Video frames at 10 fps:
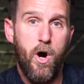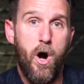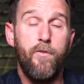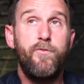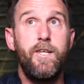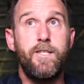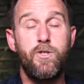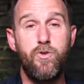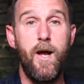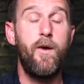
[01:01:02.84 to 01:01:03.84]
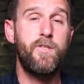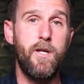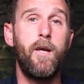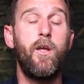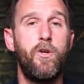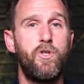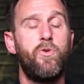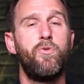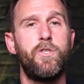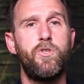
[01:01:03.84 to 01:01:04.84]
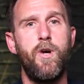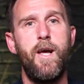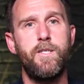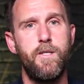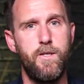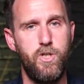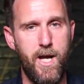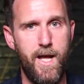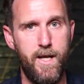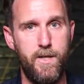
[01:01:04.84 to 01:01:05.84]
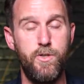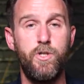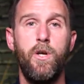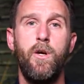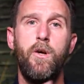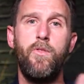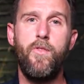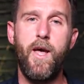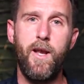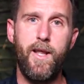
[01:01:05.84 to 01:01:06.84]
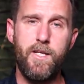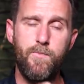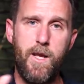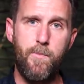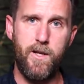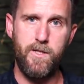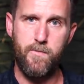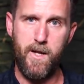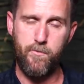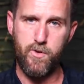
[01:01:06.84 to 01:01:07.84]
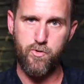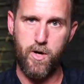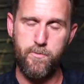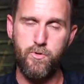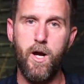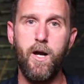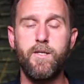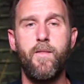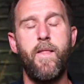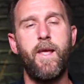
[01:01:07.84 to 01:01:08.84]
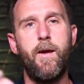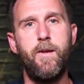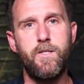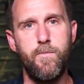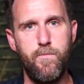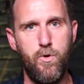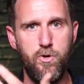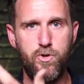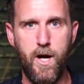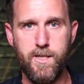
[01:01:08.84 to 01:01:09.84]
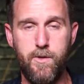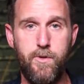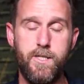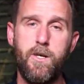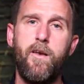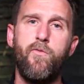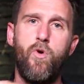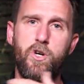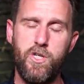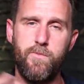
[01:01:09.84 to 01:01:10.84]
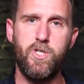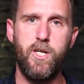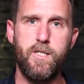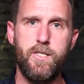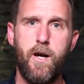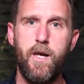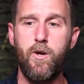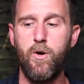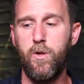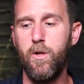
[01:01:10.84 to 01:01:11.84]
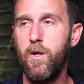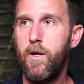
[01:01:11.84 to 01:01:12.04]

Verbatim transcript: of, distress, of psychological distress and challenge that then leads people into being prescribed drugs and then they get into more drugs and they're in this kind of washing machine cycle.